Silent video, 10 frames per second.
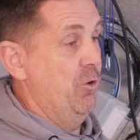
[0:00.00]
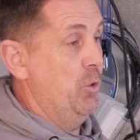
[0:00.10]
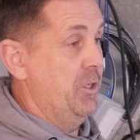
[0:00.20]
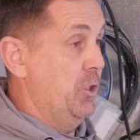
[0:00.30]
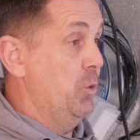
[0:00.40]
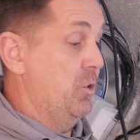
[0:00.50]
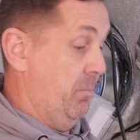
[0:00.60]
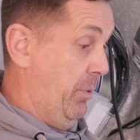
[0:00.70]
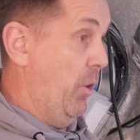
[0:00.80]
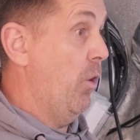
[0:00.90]
used
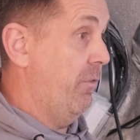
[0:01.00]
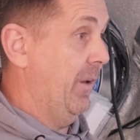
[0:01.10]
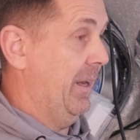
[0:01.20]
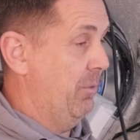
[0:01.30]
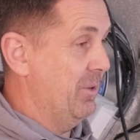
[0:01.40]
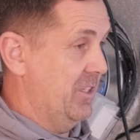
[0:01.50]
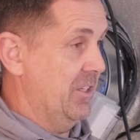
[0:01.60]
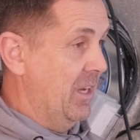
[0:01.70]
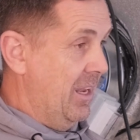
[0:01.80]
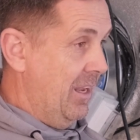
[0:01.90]
perfectly, which
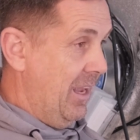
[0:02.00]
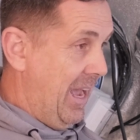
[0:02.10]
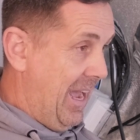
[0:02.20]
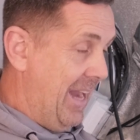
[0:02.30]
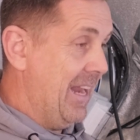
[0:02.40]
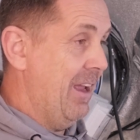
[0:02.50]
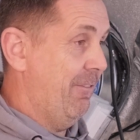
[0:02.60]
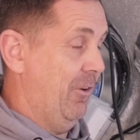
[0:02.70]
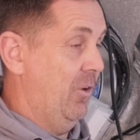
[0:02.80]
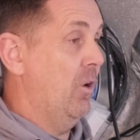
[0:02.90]
is high
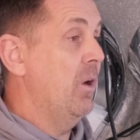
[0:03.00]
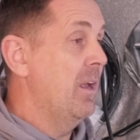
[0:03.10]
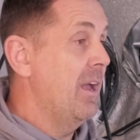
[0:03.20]
airflow,